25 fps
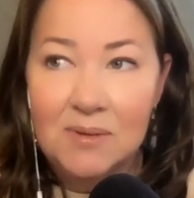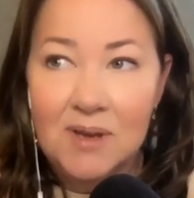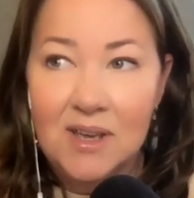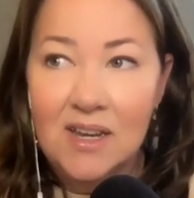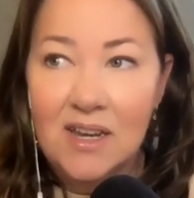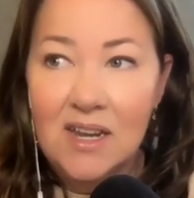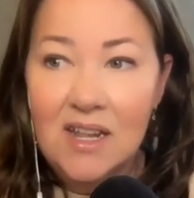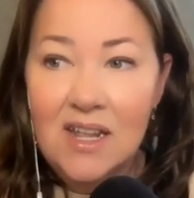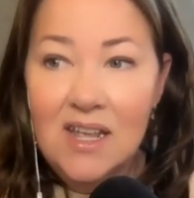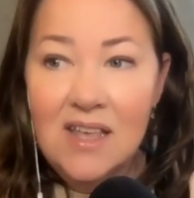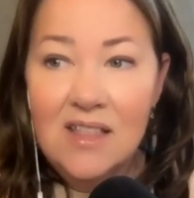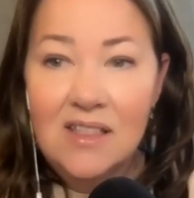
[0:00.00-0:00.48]

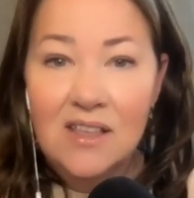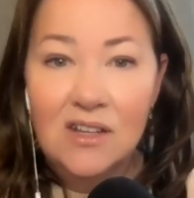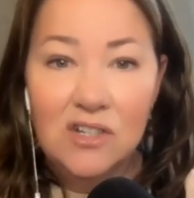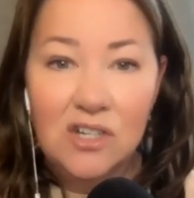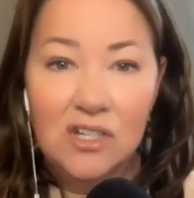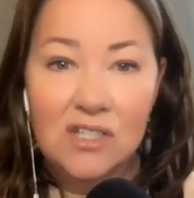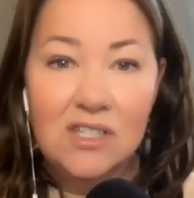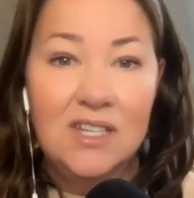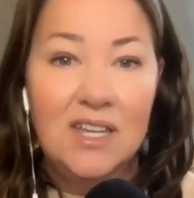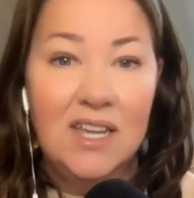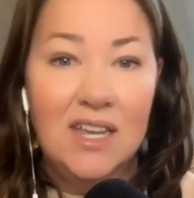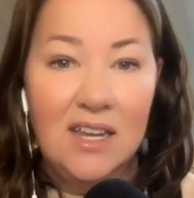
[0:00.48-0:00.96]
but they're
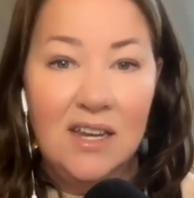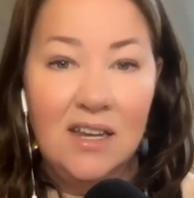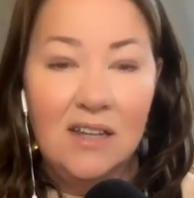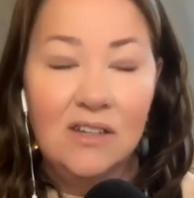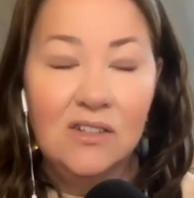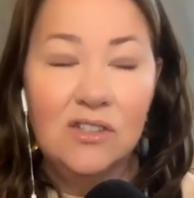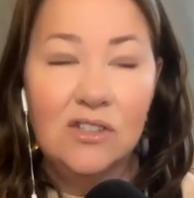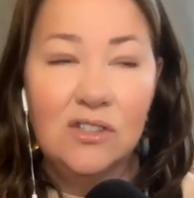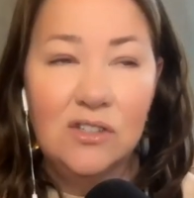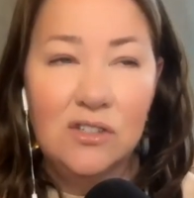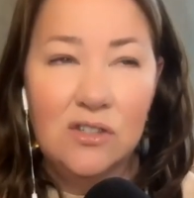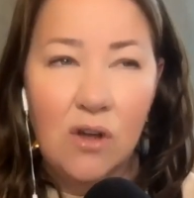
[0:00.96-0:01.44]
just
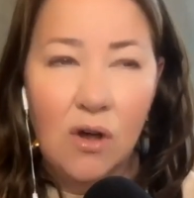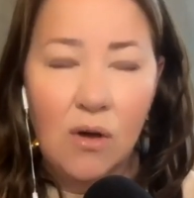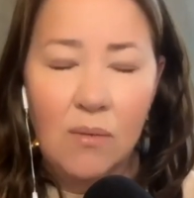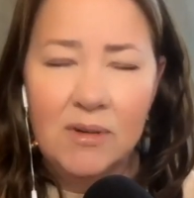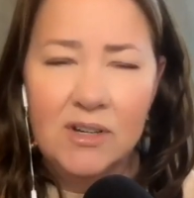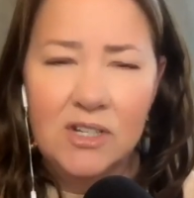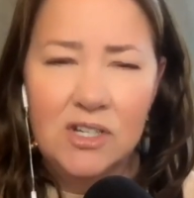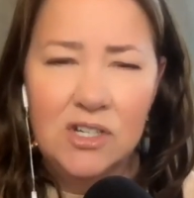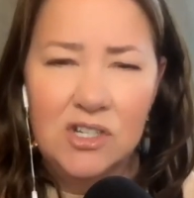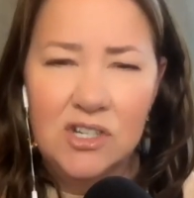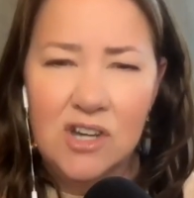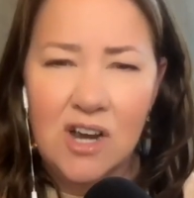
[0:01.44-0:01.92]
eating so much